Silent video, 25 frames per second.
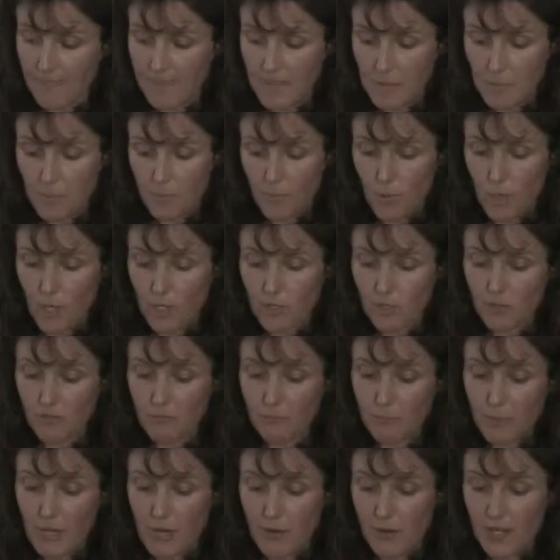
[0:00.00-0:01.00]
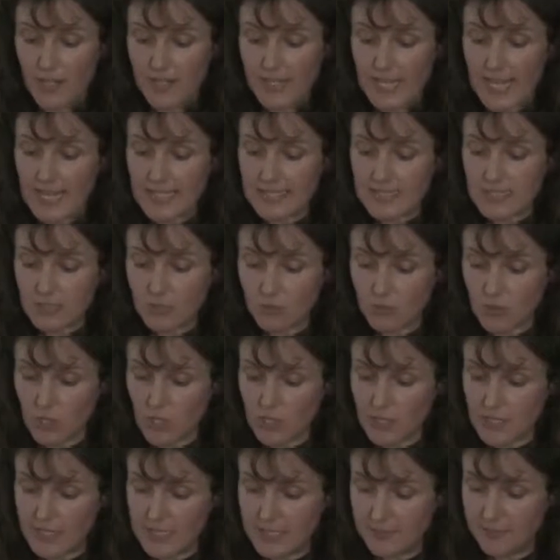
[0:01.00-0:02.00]
The birds of paradise do
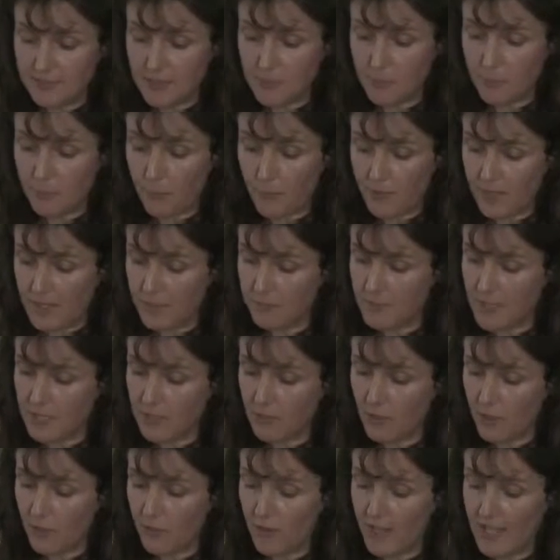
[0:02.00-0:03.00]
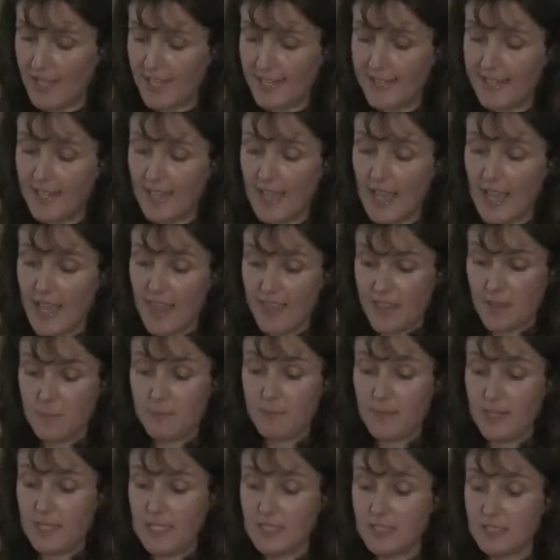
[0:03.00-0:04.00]
not live in Bremen or any other
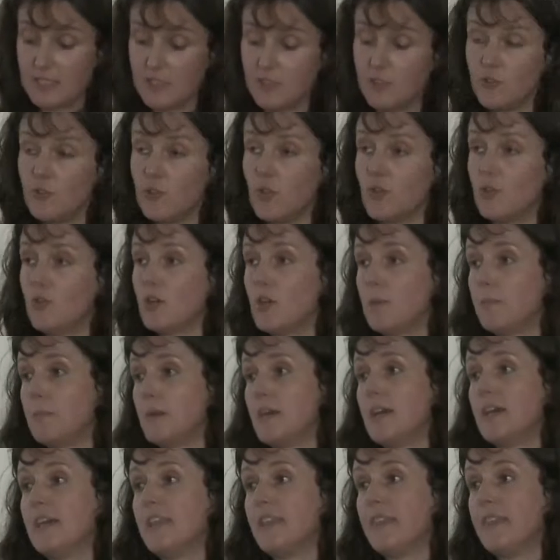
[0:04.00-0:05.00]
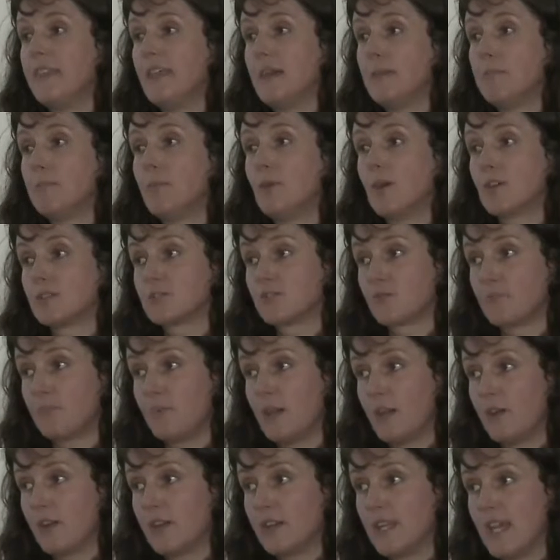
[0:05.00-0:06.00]
place in Europe. The birds of
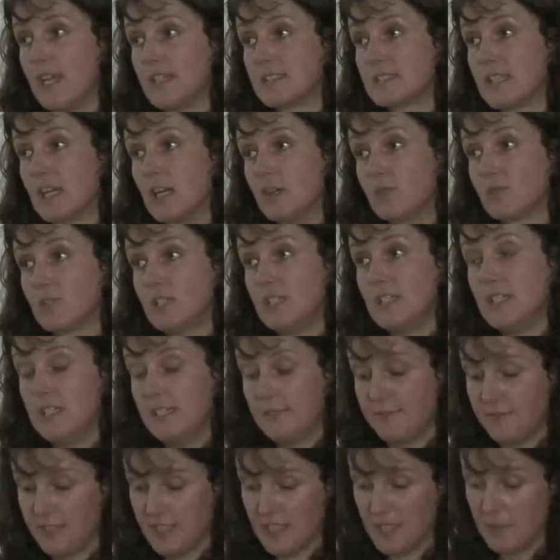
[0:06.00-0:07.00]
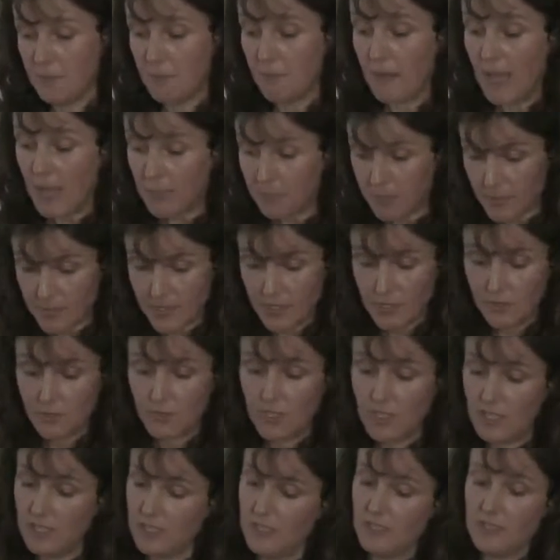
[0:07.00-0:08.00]
paradise are only living in Papua New
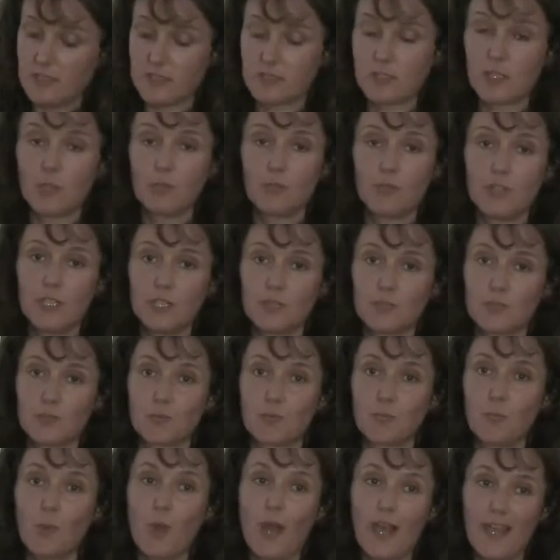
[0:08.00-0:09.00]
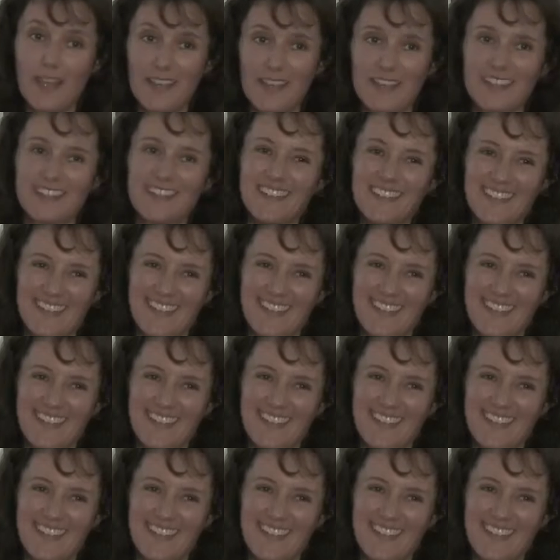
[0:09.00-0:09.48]
Guinea. So that's why